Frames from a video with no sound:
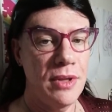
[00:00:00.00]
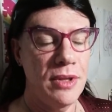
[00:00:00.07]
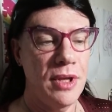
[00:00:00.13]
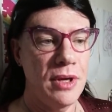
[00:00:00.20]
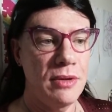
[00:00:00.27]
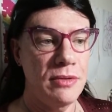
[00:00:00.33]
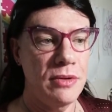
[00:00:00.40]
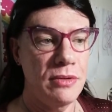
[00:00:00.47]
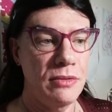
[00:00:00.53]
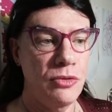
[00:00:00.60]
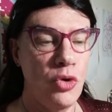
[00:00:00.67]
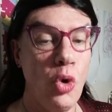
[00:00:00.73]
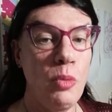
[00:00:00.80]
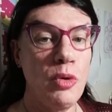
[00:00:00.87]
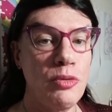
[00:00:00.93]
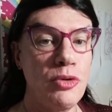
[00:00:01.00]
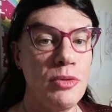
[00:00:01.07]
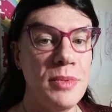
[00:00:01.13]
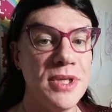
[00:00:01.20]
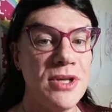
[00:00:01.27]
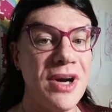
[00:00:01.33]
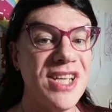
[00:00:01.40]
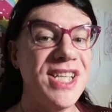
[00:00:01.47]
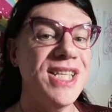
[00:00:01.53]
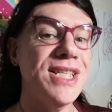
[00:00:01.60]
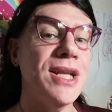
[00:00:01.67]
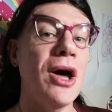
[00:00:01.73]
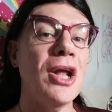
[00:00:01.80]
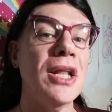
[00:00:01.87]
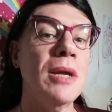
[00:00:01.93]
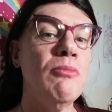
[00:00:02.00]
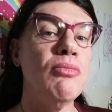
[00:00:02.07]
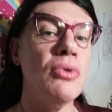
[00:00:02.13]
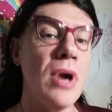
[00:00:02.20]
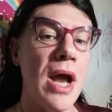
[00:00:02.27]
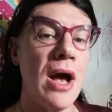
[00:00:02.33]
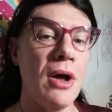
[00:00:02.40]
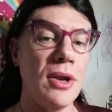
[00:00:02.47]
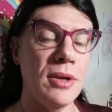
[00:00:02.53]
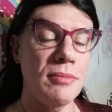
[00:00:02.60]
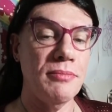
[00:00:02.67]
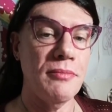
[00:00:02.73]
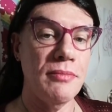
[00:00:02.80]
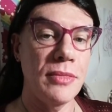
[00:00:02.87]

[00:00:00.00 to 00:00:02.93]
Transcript: The normal rubies are actually slightly brown,